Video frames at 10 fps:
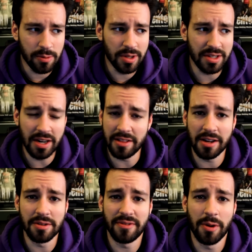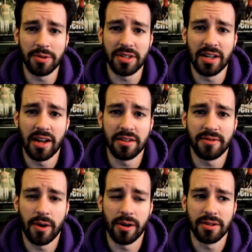Wasn't anything I was focusing on as
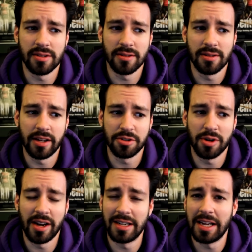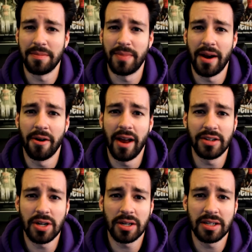far as like trying to get better
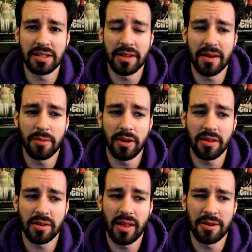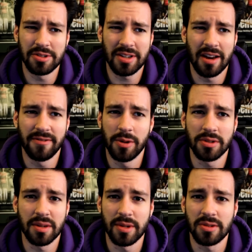at talking to them or anything like that. I was just kind of
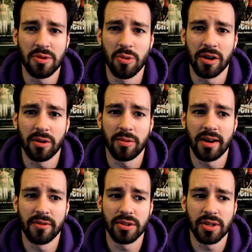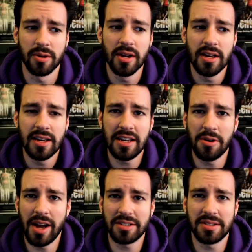focused on my schoolwork and whatever. So
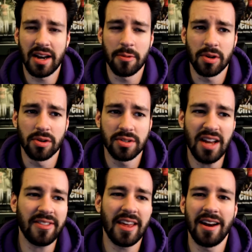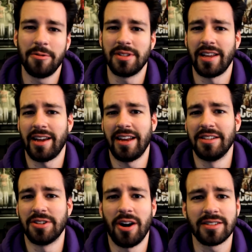interactions that I had with girls, not that I was like I
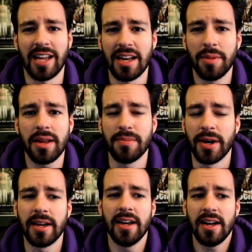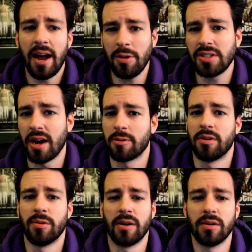didn't talk to anybody, but I was
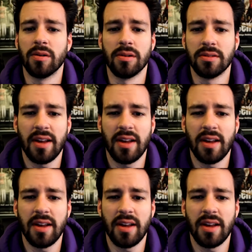awkward around girls.